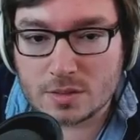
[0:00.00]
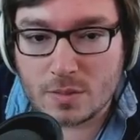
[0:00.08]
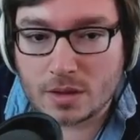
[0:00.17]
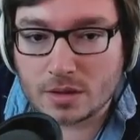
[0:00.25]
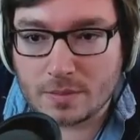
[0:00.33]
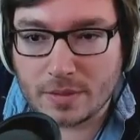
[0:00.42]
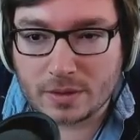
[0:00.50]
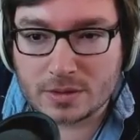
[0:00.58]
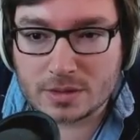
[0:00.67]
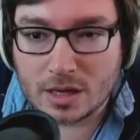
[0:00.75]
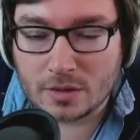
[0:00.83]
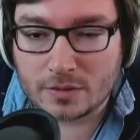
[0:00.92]
to make the
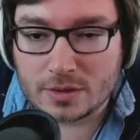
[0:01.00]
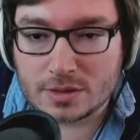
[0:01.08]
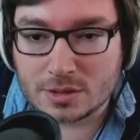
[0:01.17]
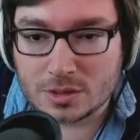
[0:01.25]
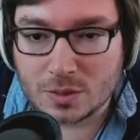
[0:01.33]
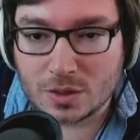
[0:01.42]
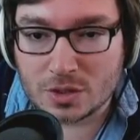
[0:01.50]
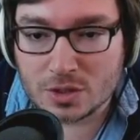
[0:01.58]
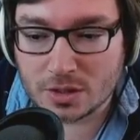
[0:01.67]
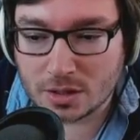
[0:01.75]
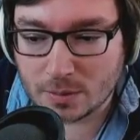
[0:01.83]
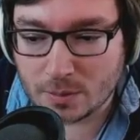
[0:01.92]
most out of the
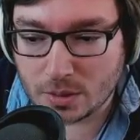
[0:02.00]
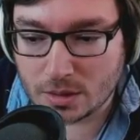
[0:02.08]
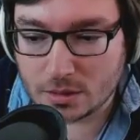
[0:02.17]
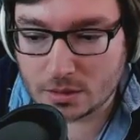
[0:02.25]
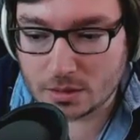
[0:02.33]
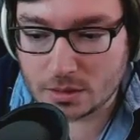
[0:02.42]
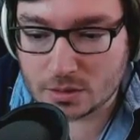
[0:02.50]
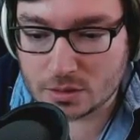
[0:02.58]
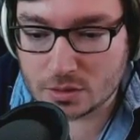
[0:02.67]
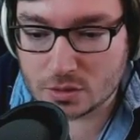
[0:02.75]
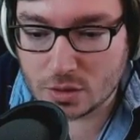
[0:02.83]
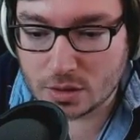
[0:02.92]
situation that you put in and
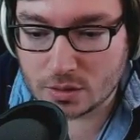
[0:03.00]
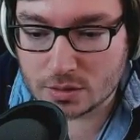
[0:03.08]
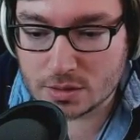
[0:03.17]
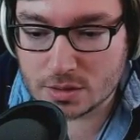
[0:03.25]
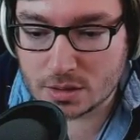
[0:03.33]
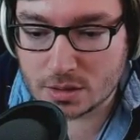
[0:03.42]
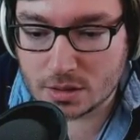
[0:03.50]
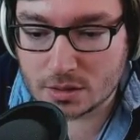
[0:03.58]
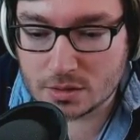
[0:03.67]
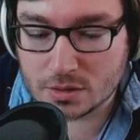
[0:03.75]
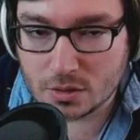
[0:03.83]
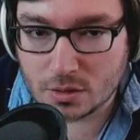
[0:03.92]
just try not to
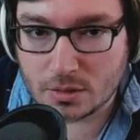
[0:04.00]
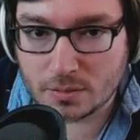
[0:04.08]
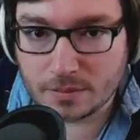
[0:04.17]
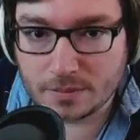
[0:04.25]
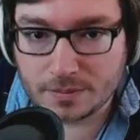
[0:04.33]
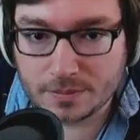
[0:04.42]
screw up.